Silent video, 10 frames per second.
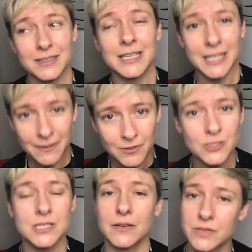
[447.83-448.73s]
give
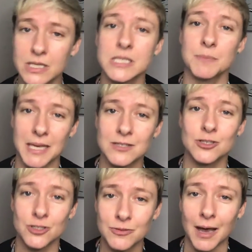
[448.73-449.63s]
yourself the space
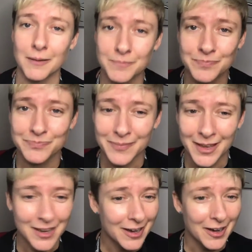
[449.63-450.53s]
to do that.
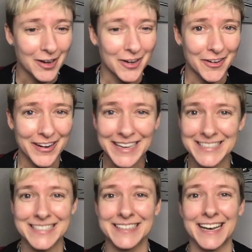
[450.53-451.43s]
All
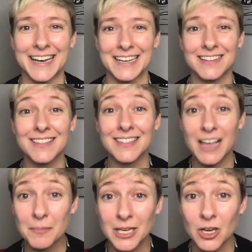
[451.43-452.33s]
right.
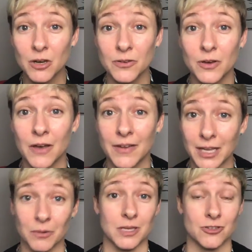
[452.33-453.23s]
Let me know if you have
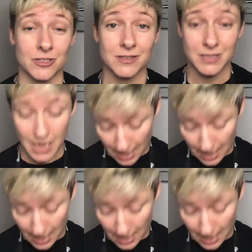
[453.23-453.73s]
any questions.